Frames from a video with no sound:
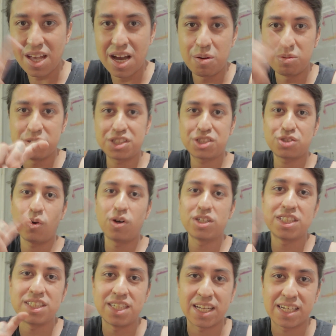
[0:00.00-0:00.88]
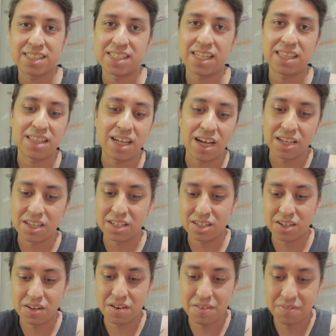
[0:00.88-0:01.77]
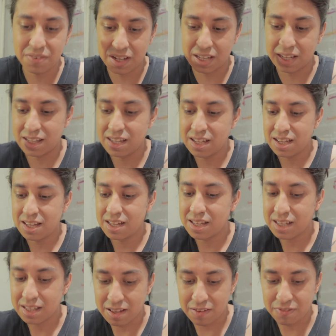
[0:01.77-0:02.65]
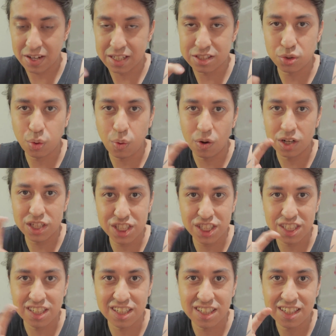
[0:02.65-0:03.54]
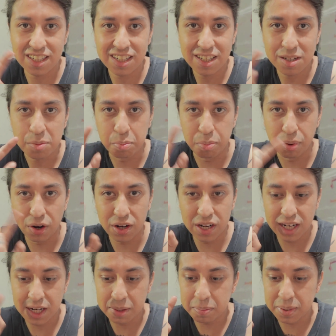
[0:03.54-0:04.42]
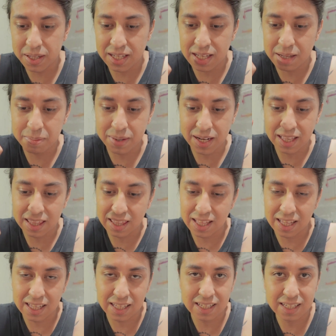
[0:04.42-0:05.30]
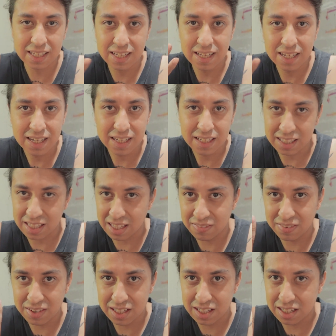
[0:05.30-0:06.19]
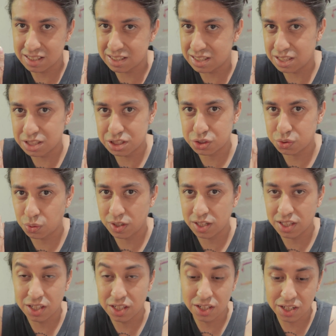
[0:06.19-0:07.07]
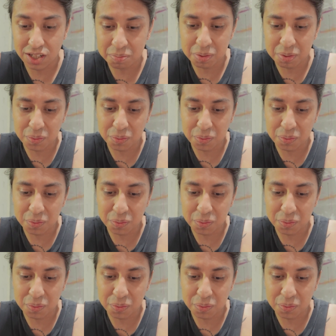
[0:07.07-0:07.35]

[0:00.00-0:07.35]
I was torching it because I thought, if I torch it, burn it a bit, it might like give it a distorted look.